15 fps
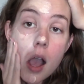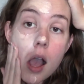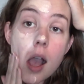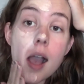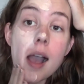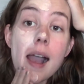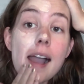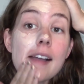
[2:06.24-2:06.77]

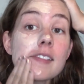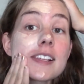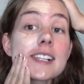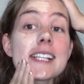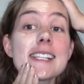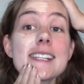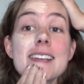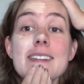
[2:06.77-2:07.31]
I looked
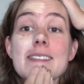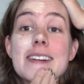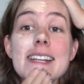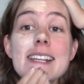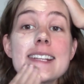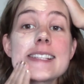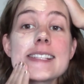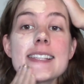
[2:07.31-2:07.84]
at the
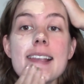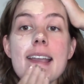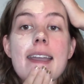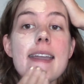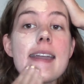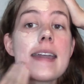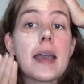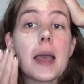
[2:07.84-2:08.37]
ingredients
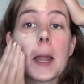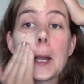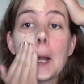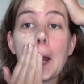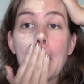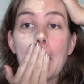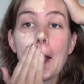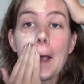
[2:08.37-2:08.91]
and